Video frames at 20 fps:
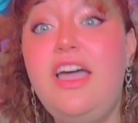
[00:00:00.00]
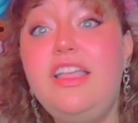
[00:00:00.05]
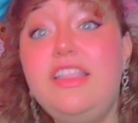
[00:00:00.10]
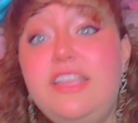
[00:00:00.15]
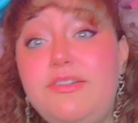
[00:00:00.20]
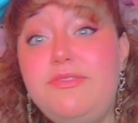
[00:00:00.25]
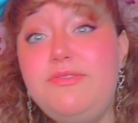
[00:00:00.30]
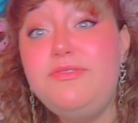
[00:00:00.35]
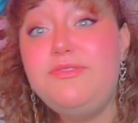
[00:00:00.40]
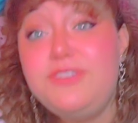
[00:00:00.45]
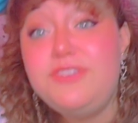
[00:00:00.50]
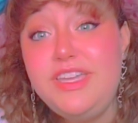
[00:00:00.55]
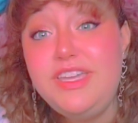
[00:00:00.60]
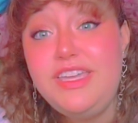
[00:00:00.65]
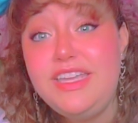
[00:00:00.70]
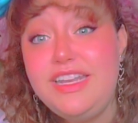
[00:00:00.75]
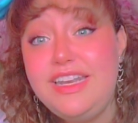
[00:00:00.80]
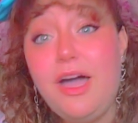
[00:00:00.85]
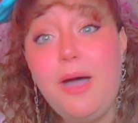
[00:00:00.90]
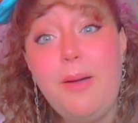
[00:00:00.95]
They're
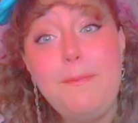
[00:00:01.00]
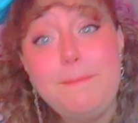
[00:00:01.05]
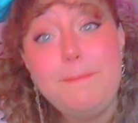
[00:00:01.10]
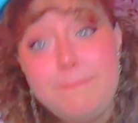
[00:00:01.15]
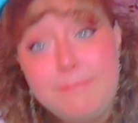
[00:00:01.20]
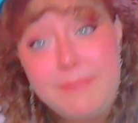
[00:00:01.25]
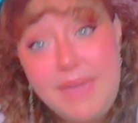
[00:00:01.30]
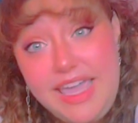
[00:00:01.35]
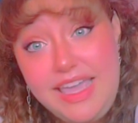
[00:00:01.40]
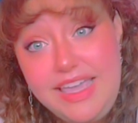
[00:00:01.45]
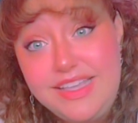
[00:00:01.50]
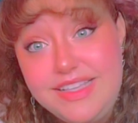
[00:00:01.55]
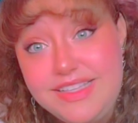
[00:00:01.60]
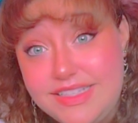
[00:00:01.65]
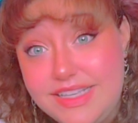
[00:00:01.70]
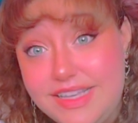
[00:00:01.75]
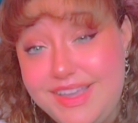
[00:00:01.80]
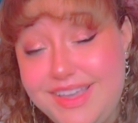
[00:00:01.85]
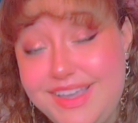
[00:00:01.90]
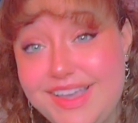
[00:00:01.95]
freaking
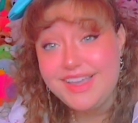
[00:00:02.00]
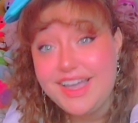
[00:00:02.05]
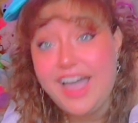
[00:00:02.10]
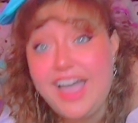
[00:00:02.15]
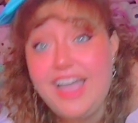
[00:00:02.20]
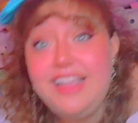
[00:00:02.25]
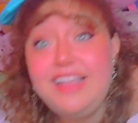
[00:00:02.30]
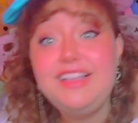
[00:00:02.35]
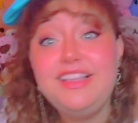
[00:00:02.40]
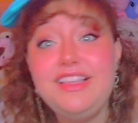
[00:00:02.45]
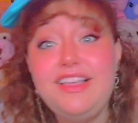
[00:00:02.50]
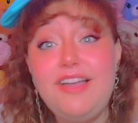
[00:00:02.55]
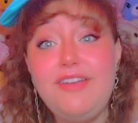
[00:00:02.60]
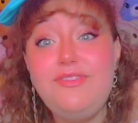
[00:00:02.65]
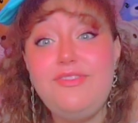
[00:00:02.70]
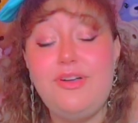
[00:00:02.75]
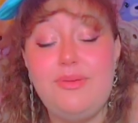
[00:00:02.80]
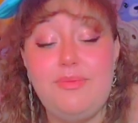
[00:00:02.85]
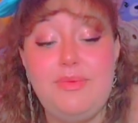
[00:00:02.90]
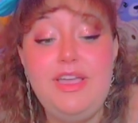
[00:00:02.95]
amazing. I
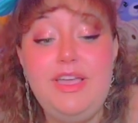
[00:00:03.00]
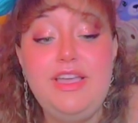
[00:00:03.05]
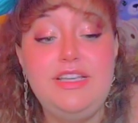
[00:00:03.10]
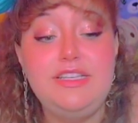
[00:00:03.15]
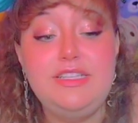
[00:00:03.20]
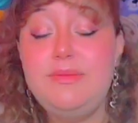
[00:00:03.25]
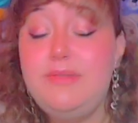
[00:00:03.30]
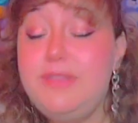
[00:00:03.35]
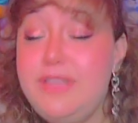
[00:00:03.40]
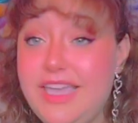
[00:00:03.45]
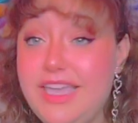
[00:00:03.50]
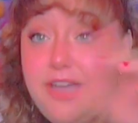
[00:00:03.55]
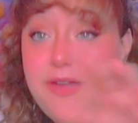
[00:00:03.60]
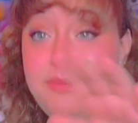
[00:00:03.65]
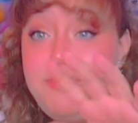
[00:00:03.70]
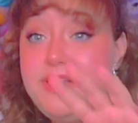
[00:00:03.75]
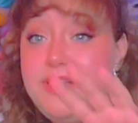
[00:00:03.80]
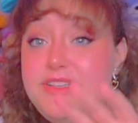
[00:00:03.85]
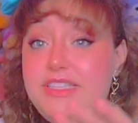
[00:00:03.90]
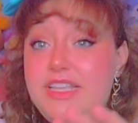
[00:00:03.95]
love them. Some of the
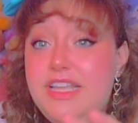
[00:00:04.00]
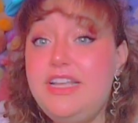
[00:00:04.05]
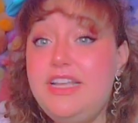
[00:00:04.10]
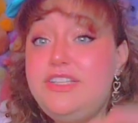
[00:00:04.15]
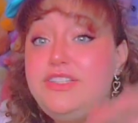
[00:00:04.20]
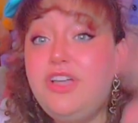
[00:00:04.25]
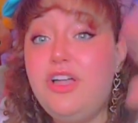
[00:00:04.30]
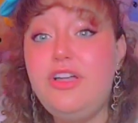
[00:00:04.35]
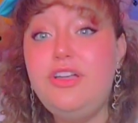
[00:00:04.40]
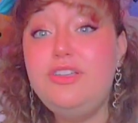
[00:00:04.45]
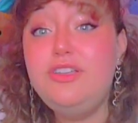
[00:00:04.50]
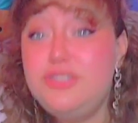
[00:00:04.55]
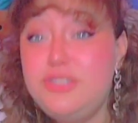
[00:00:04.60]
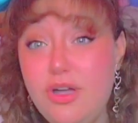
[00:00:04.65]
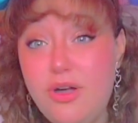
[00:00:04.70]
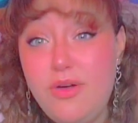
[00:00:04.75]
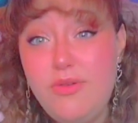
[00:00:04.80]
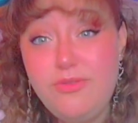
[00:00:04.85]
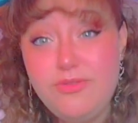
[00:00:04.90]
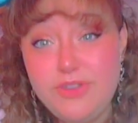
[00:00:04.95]
Care Bears that I saw,
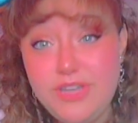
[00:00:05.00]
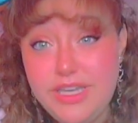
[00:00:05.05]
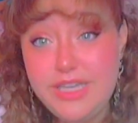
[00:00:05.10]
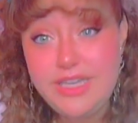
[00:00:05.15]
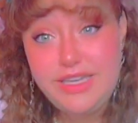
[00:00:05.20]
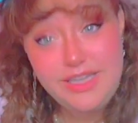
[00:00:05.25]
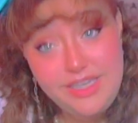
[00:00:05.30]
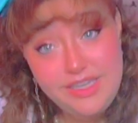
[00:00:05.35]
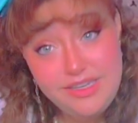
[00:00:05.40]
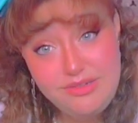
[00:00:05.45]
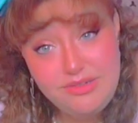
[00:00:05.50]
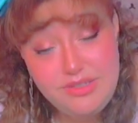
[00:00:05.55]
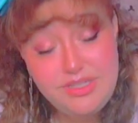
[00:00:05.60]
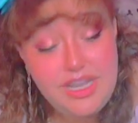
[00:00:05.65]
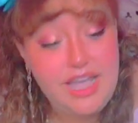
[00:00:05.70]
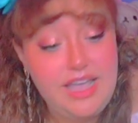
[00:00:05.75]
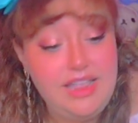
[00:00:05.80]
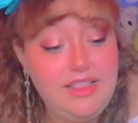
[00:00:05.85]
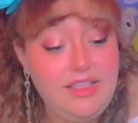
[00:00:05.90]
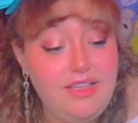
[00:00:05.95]
so freaking
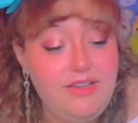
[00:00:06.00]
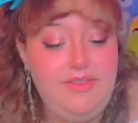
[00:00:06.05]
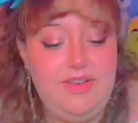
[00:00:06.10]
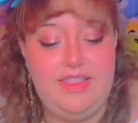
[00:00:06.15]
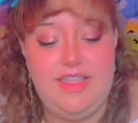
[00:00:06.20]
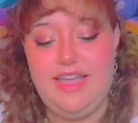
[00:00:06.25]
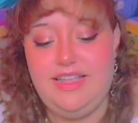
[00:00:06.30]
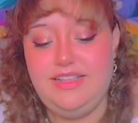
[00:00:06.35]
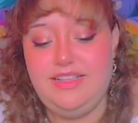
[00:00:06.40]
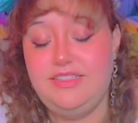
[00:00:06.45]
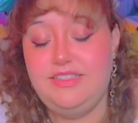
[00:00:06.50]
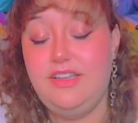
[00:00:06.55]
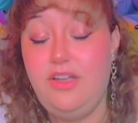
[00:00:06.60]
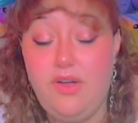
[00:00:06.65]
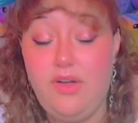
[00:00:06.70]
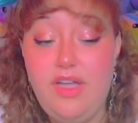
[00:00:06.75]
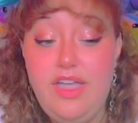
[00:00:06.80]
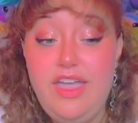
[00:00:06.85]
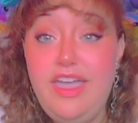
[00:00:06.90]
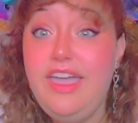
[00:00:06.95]
cute. I loved that. So,
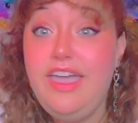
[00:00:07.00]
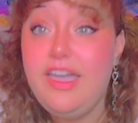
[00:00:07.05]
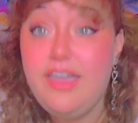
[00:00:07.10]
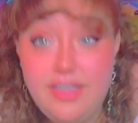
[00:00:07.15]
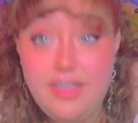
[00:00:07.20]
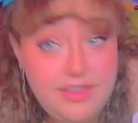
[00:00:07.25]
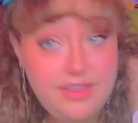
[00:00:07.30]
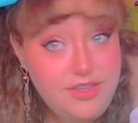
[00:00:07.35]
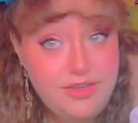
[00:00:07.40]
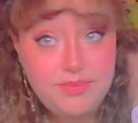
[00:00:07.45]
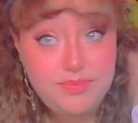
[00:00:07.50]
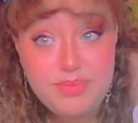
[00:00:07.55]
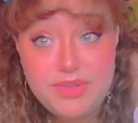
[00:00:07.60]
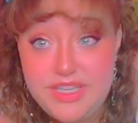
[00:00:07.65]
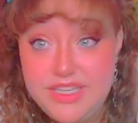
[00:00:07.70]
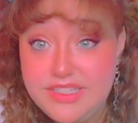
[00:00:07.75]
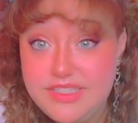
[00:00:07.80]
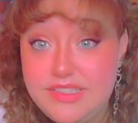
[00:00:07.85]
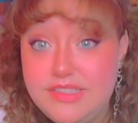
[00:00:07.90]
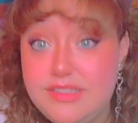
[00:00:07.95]
you
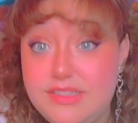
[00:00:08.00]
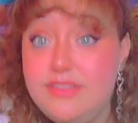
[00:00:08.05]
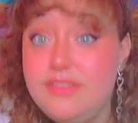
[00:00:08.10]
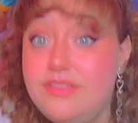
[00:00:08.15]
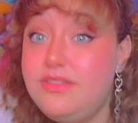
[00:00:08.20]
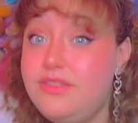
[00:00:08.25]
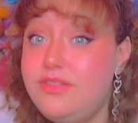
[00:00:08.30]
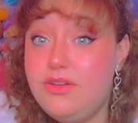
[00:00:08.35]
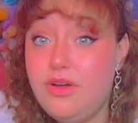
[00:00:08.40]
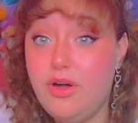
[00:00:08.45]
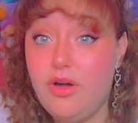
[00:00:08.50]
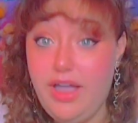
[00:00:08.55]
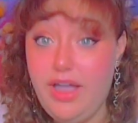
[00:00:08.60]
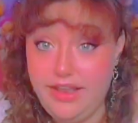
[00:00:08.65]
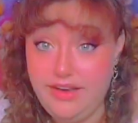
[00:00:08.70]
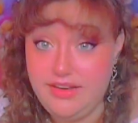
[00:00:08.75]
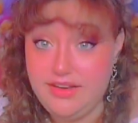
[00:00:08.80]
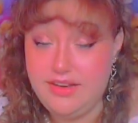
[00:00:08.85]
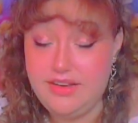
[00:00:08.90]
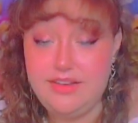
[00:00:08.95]
please go
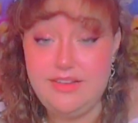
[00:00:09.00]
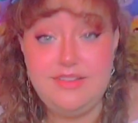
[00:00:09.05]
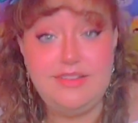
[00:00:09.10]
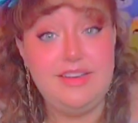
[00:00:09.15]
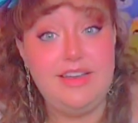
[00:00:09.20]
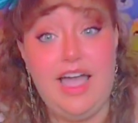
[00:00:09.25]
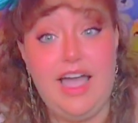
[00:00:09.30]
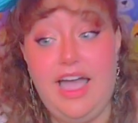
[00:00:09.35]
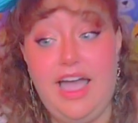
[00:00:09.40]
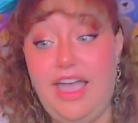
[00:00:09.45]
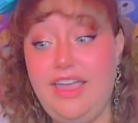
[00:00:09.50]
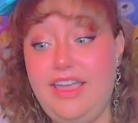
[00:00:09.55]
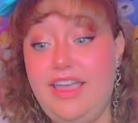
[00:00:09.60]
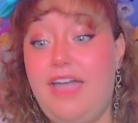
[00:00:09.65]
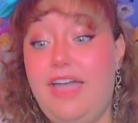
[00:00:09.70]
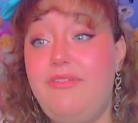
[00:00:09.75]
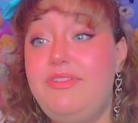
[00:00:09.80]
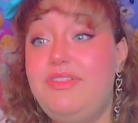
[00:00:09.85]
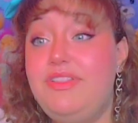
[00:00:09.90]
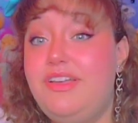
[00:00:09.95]
ahead.
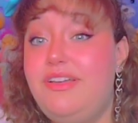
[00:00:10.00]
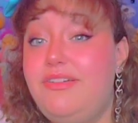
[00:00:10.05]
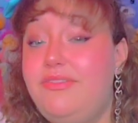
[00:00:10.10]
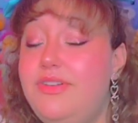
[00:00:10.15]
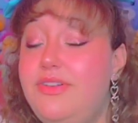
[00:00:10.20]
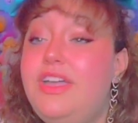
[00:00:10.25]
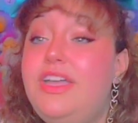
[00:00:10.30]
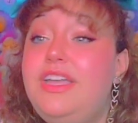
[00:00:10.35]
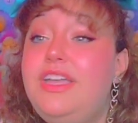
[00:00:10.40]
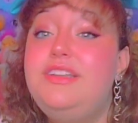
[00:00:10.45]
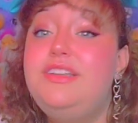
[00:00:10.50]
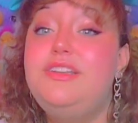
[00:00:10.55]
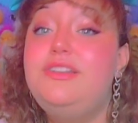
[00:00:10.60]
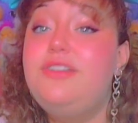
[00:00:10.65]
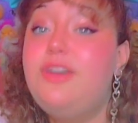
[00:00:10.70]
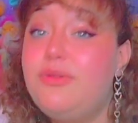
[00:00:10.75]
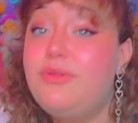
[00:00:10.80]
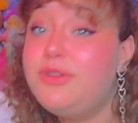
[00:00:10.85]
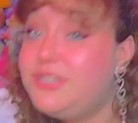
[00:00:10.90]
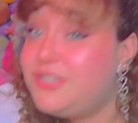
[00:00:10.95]
I would love to
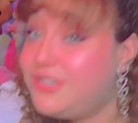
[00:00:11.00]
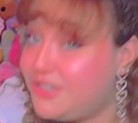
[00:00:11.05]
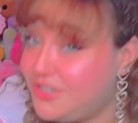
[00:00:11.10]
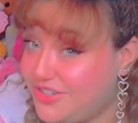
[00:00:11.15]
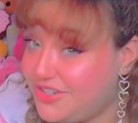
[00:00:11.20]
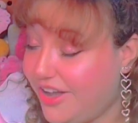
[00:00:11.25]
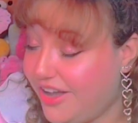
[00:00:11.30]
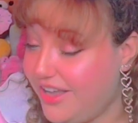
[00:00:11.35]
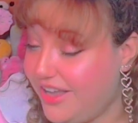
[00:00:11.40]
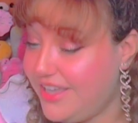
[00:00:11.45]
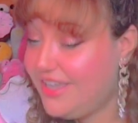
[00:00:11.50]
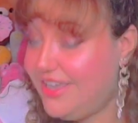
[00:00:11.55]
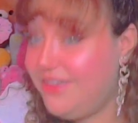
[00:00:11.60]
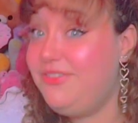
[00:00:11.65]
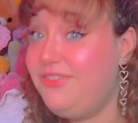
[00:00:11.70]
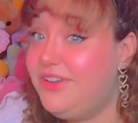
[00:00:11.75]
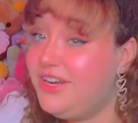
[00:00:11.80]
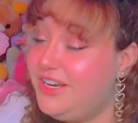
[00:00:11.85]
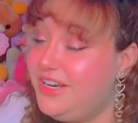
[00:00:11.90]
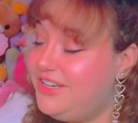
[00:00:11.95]
know what you're drawing
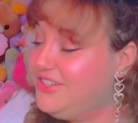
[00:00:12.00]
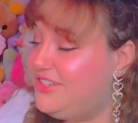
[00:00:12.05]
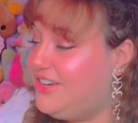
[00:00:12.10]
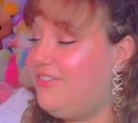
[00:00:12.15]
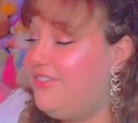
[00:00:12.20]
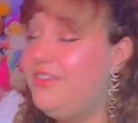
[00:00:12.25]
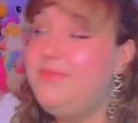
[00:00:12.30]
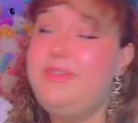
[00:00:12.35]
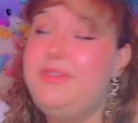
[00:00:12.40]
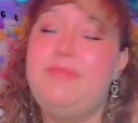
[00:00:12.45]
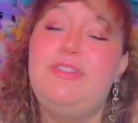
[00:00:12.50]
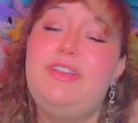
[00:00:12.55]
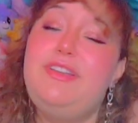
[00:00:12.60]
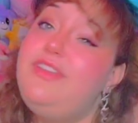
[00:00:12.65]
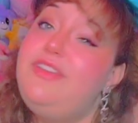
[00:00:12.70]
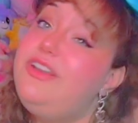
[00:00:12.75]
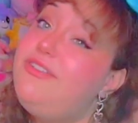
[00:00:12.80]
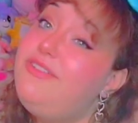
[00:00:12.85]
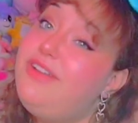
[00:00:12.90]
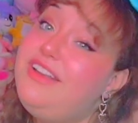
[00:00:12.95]
if you're going to draw with me. But
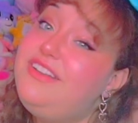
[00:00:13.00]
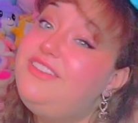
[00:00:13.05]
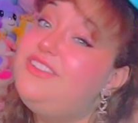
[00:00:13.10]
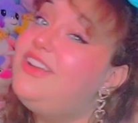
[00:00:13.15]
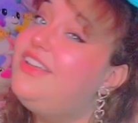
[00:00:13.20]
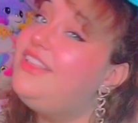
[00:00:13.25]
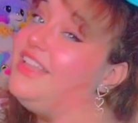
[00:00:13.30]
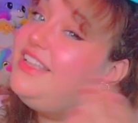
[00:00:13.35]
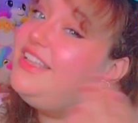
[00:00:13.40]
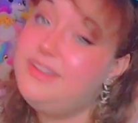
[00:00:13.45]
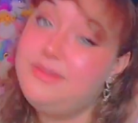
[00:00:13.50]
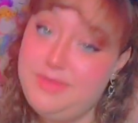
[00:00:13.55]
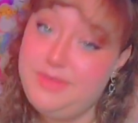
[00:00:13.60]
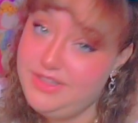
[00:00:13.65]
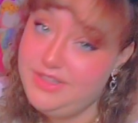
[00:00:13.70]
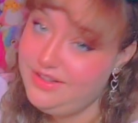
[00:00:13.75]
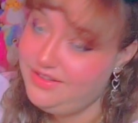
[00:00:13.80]
if you don't want to draw, that's completely